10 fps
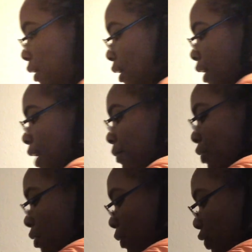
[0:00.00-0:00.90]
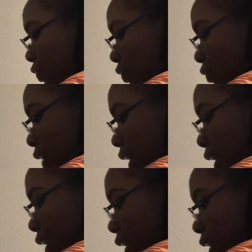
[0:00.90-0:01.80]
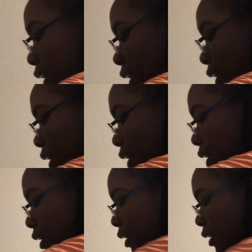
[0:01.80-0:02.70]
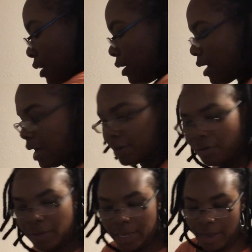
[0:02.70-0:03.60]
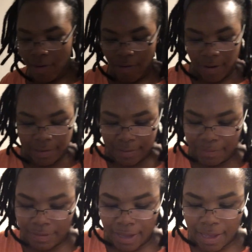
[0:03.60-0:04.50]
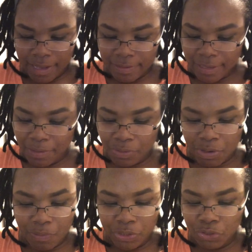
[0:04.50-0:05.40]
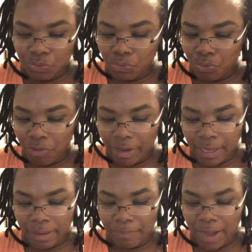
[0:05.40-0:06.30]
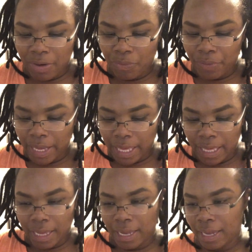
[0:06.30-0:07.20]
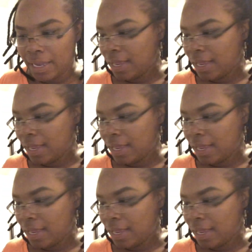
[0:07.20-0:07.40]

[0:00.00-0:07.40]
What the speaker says: Keep doing what you're doing, honey. I know it get hard sometimes. Keep doing what you're doing, my queen.